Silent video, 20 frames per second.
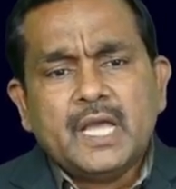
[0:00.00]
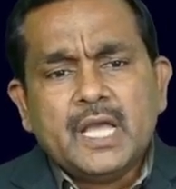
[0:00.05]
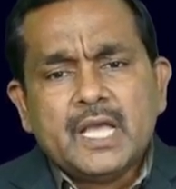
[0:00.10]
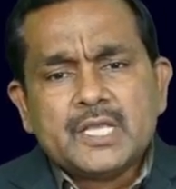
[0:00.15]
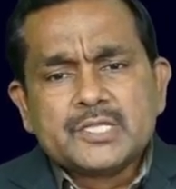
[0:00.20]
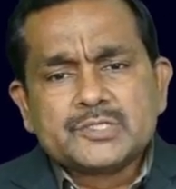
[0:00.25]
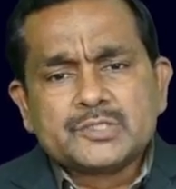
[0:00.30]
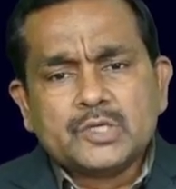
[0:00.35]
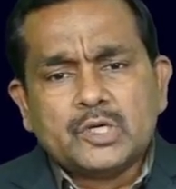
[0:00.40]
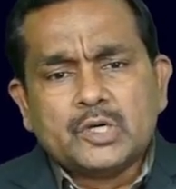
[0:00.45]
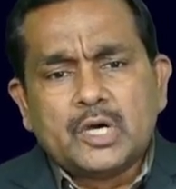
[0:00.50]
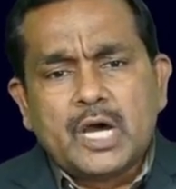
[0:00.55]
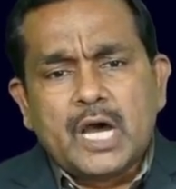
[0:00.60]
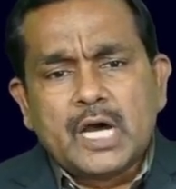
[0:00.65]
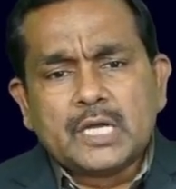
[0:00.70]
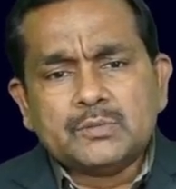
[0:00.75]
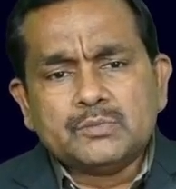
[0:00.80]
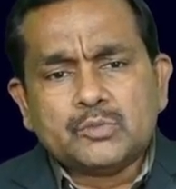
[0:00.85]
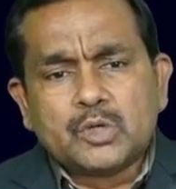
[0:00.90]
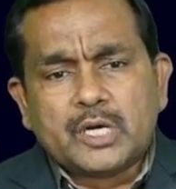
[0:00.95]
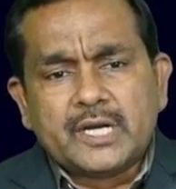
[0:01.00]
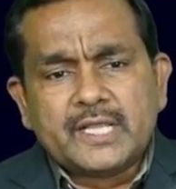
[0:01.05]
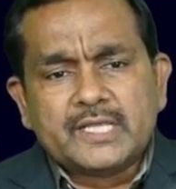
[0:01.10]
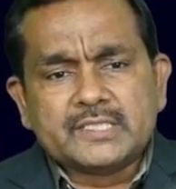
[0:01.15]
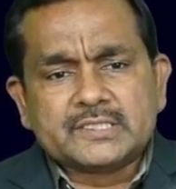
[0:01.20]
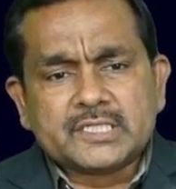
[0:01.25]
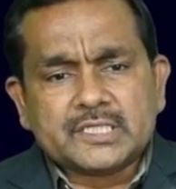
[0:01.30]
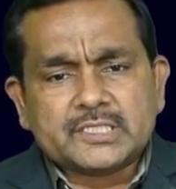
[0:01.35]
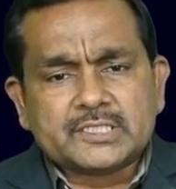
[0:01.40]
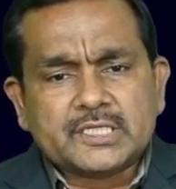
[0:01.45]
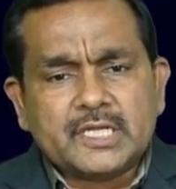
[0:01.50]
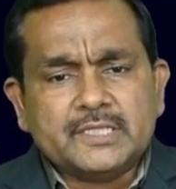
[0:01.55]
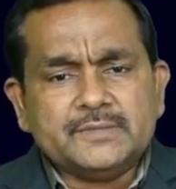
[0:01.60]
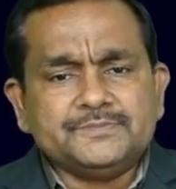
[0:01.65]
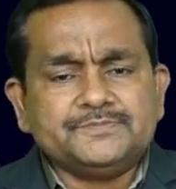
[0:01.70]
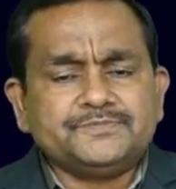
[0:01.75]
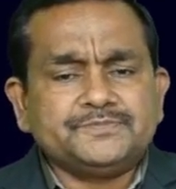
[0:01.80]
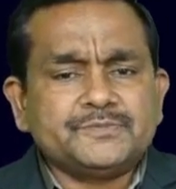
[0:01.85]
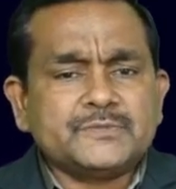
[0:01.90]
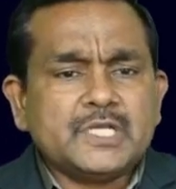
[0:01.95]
So on morning session,
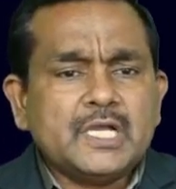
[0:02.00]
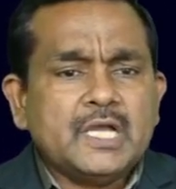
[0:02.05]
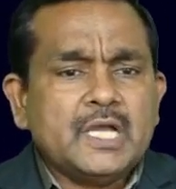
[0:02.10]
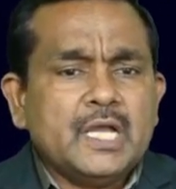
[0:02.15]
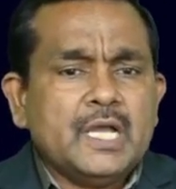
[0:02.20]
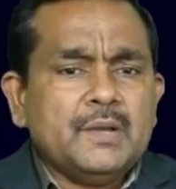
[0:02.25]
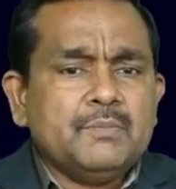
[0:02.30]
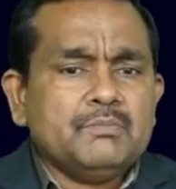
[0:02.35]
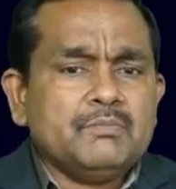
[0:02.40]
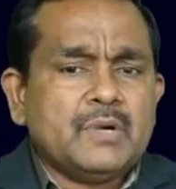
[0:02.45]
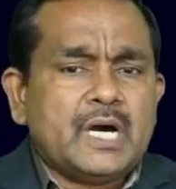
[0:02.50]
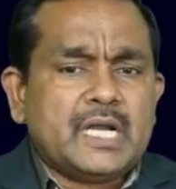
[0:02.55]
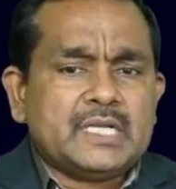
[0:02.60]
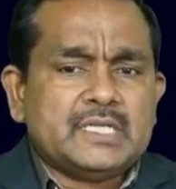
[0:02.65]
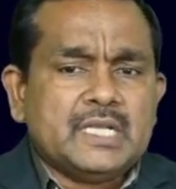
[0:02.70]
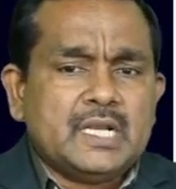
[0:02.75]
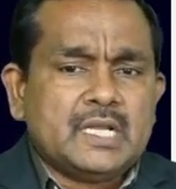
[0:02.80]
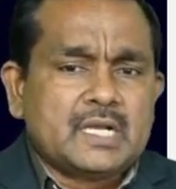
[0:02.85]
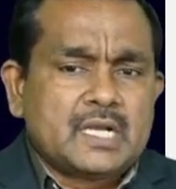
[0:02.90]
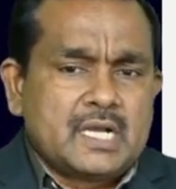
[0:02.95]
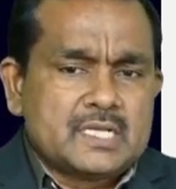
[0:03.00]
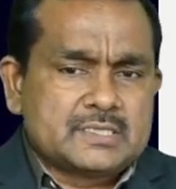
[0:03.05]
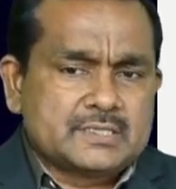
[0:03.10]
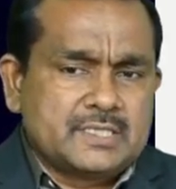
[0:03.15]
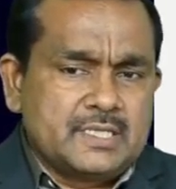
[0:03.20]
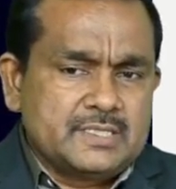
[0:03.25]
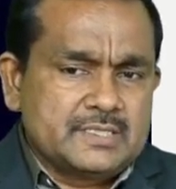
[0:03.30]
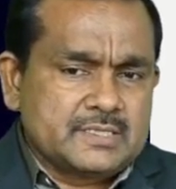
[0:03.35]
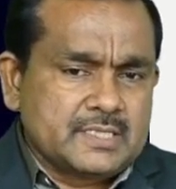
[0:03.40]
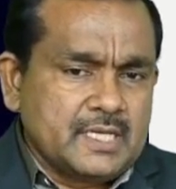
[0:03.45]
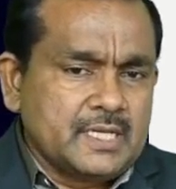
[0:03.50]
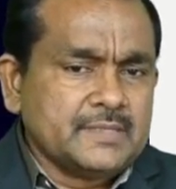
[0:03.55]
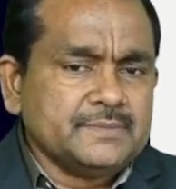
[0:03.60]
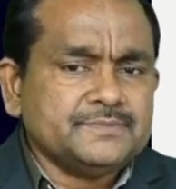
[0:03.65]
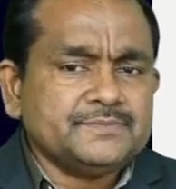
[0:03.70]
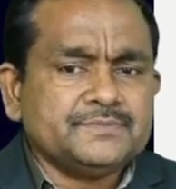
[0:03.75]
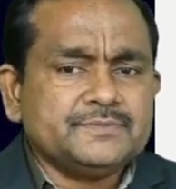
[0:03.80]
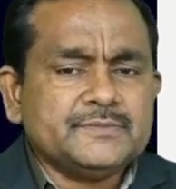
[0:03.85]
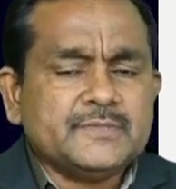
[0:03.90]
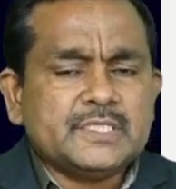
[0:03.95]
marginal costing, sir,
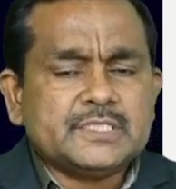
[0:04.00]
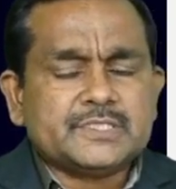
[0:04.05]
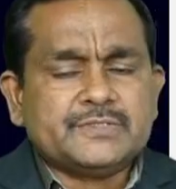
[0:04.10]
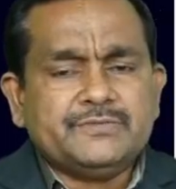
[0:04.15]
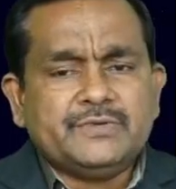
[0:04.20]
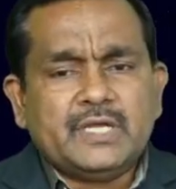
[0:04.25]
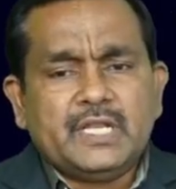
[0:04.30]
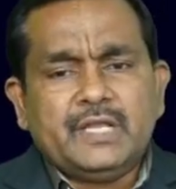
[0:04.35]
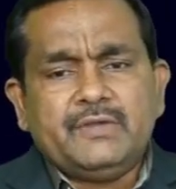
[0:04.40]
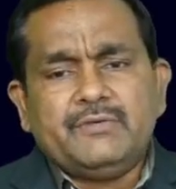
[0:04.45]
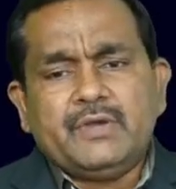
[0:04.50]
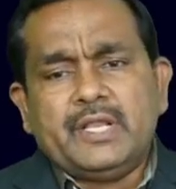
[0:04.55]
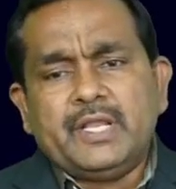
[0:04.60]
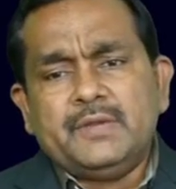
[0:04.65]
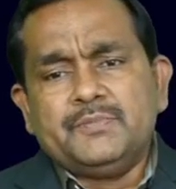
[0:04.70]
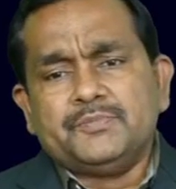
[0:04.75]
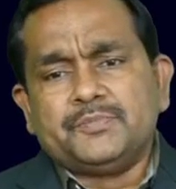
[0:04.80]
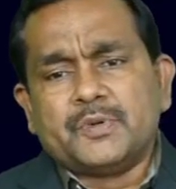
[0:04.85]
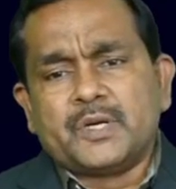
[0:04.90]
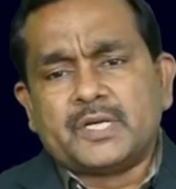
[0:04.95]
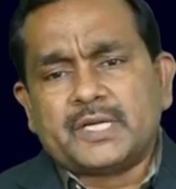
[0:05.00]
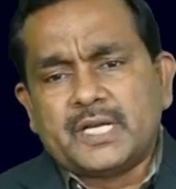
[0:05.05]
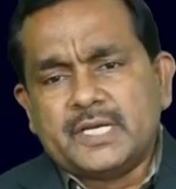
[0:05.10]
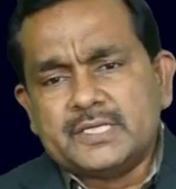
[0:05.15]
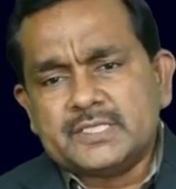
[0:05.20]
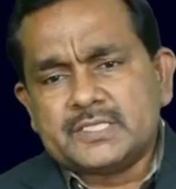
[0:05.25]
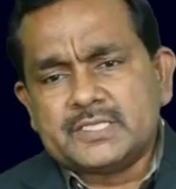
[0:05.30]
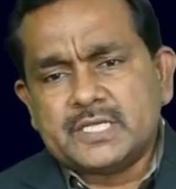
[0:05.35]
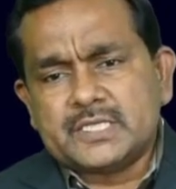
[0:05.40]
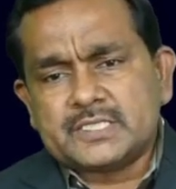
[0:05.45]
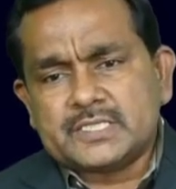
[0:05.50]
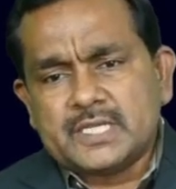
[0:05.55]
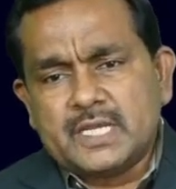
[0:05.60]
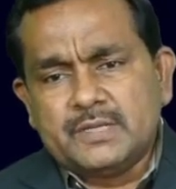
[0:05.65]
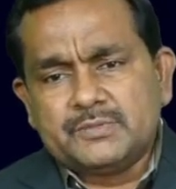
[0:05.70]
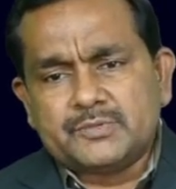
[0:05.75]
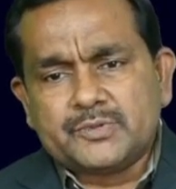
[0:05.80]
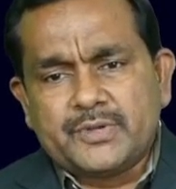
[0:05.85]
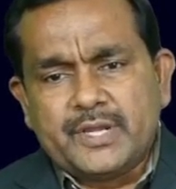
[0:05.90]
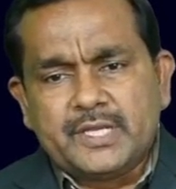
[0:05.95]
is very important. 6 a.m.
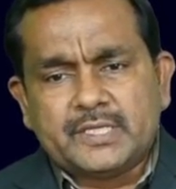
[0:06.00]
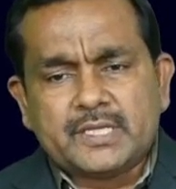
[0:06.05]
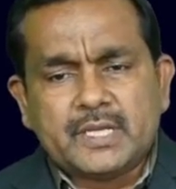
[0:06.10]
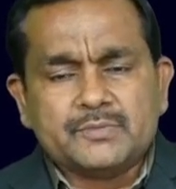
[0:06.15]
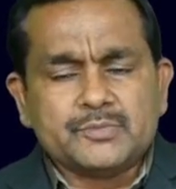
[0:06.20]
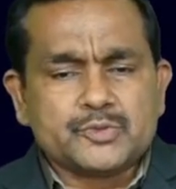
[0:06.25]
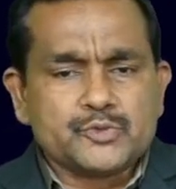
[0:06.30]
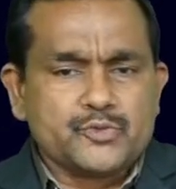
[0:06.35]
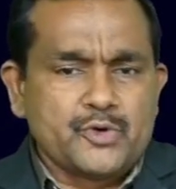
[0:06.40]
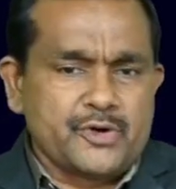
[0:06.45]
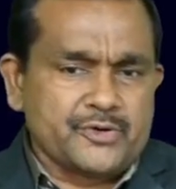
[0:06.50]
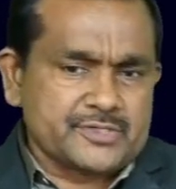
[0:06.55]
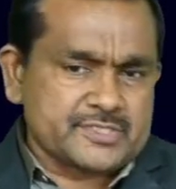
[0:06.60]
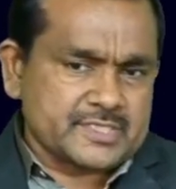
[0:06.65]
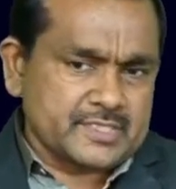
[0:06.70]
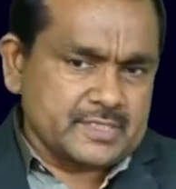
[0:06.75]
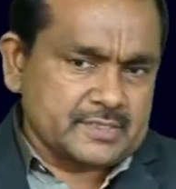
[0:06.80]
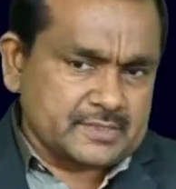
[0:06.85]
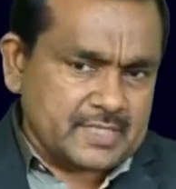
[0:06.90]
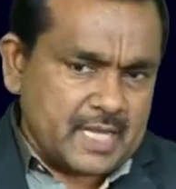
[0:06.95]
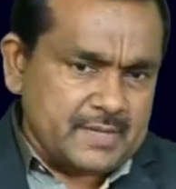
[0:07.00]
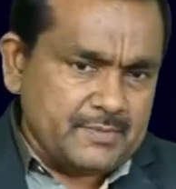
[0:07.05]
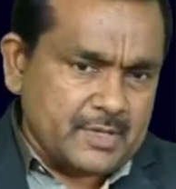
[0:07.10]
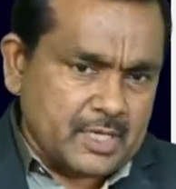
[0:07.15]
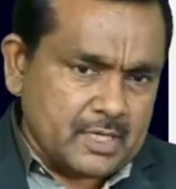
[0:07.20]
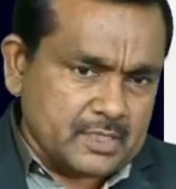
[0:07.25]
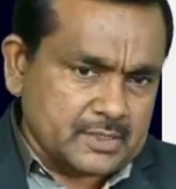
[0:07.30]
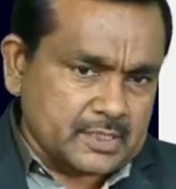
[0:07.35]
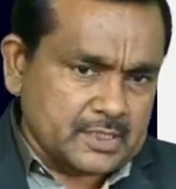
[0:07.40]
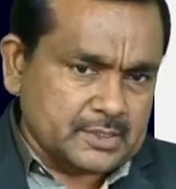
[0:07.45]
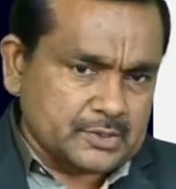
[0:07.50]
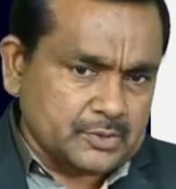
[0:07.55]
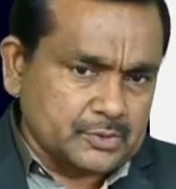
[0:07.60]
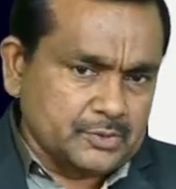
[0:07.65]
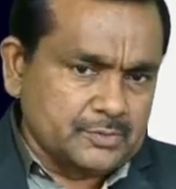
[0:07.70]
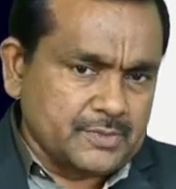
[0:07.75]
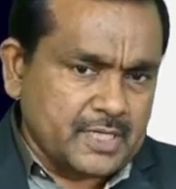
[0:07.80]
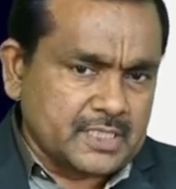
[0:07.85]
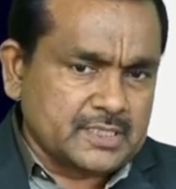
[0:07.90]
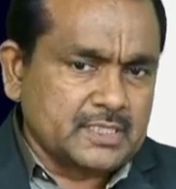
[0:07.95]
to 8 a.m. 2 hours time allotted to
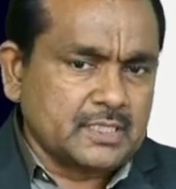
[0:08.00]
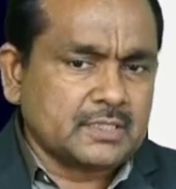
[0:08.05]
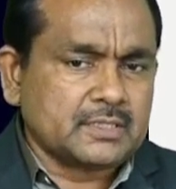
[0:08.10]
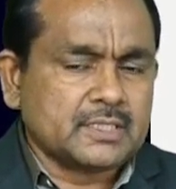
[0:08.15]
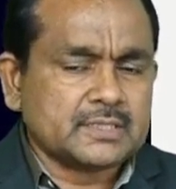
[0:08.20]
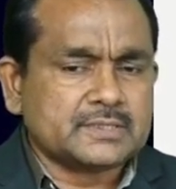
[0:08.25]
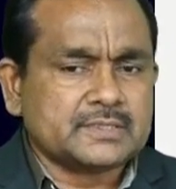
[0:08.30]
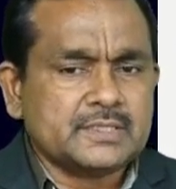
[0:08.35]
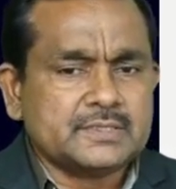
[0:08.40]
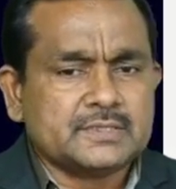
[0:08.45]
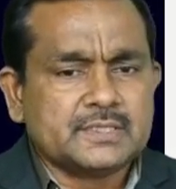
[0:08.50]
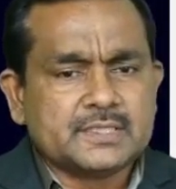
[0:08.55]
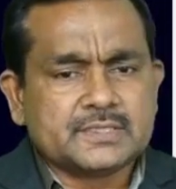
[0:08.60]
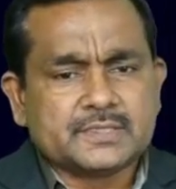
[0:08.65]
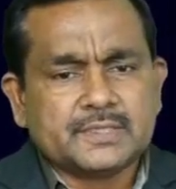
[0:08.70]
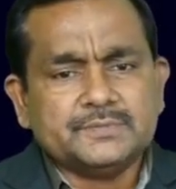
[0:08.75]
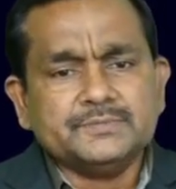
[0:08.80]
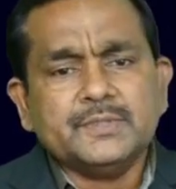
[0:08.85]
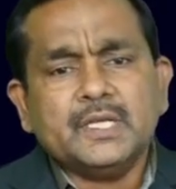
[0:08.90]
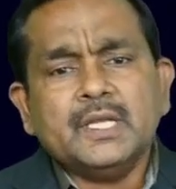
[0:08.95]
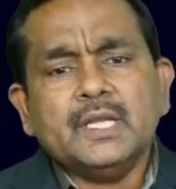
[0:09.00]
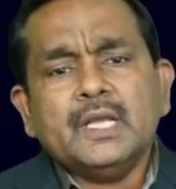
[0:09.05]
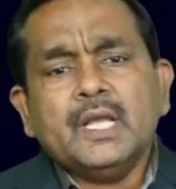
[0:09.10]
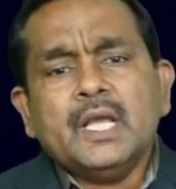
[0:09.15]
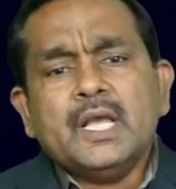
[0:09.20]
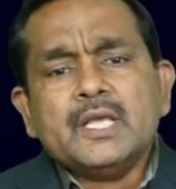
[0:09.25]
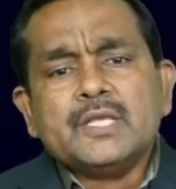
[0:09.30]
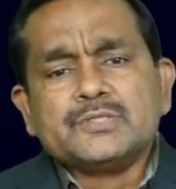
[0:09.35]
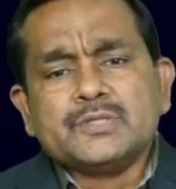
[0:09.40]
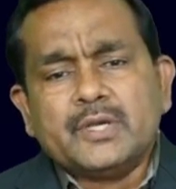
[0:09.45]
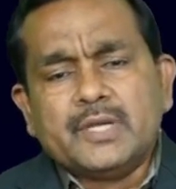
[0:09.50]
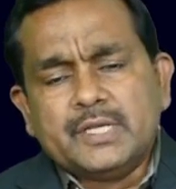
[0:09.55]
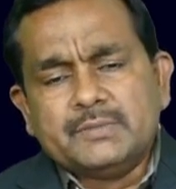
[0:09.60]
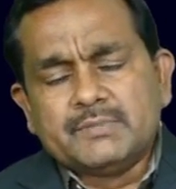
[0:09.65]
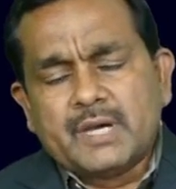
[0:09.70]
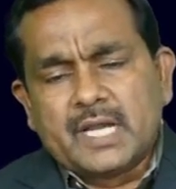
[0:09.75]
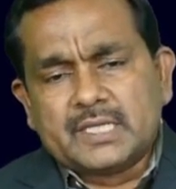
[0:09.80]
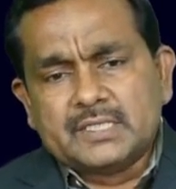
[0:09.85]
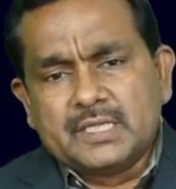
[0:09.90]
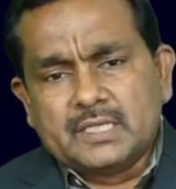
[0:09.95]
marginal costing system. So in
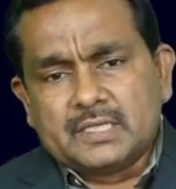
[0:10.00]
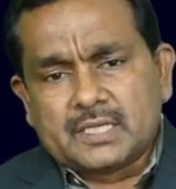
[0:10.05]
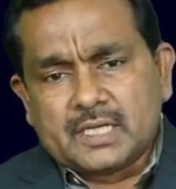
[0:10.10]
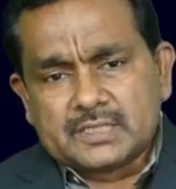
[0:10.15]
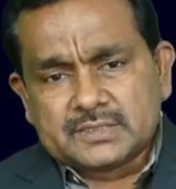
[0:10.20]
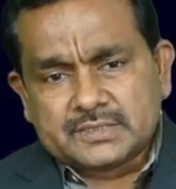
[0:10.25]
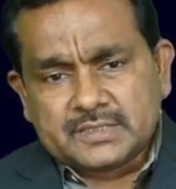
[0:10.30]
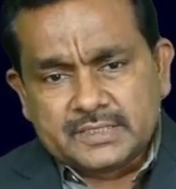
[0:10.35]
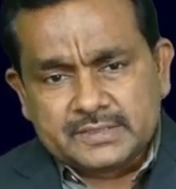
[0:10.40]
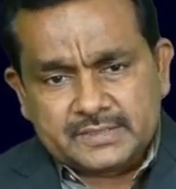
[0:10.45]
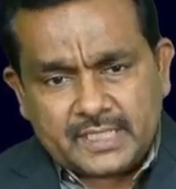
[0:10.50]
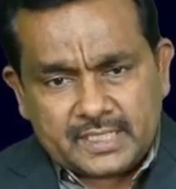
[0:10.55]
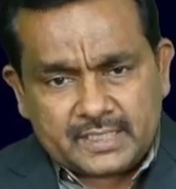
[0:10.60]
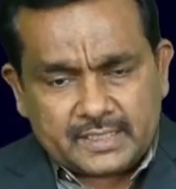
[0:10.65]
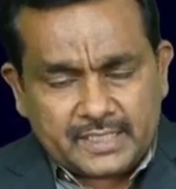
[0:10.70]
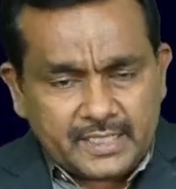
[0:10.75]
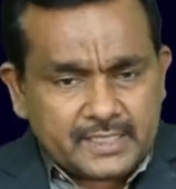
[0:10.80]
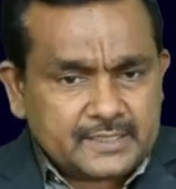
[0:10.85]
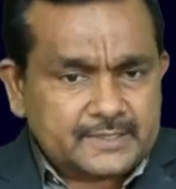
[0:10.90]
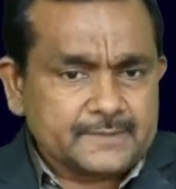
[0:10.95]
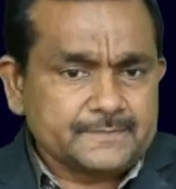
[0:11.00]
marginal costing technique,